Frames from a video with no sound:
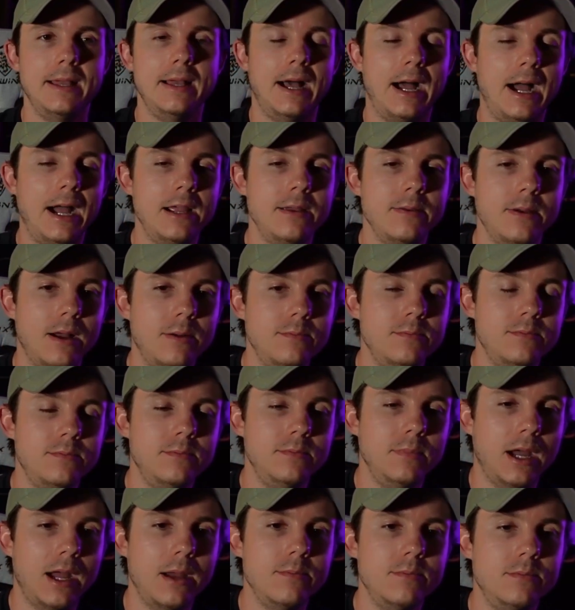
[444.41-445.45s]
I, I'm
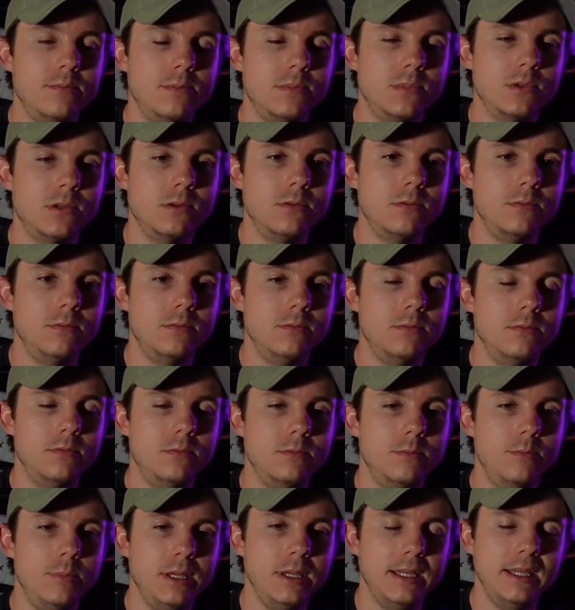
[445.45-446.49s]
I'm
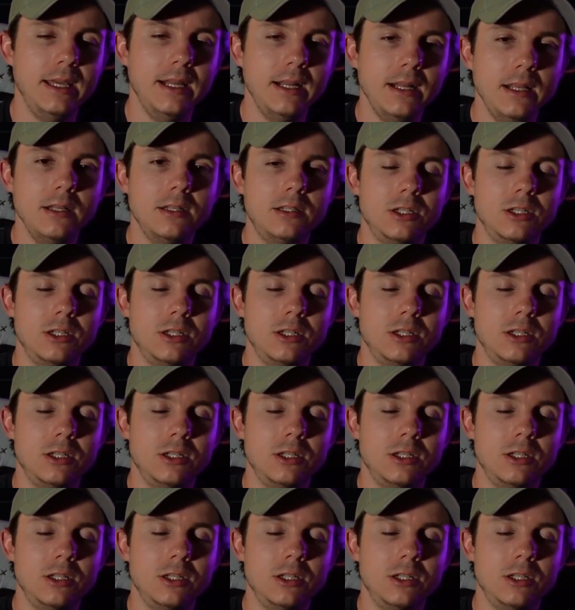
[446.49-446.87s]
beginning